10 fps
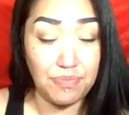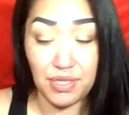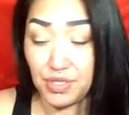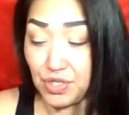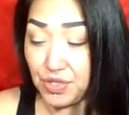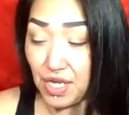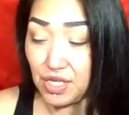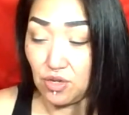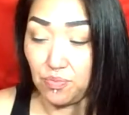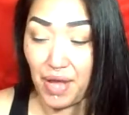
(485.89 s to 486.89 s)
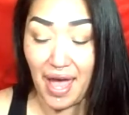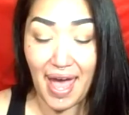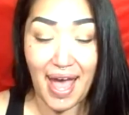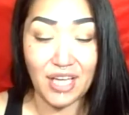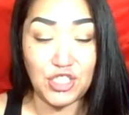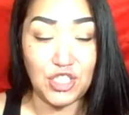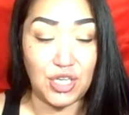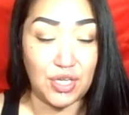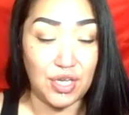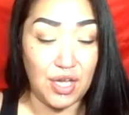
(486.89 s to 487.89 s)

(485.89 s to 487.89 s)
Please and thank you. Passion.